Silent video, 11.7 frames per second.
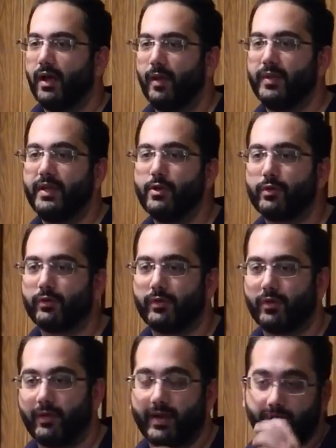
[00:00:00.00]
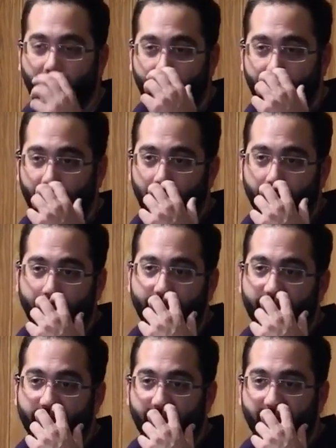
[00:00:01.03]
Um, Neil deGrasse Tyson, who is
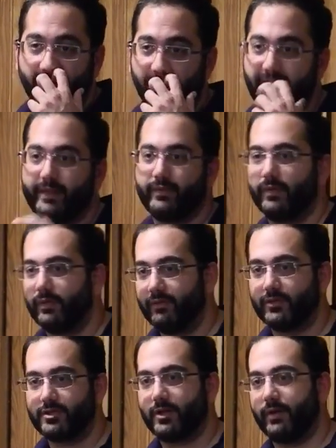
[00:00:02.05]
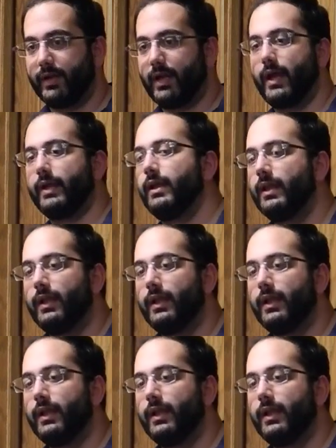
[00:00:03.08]
an amazingly visionary guy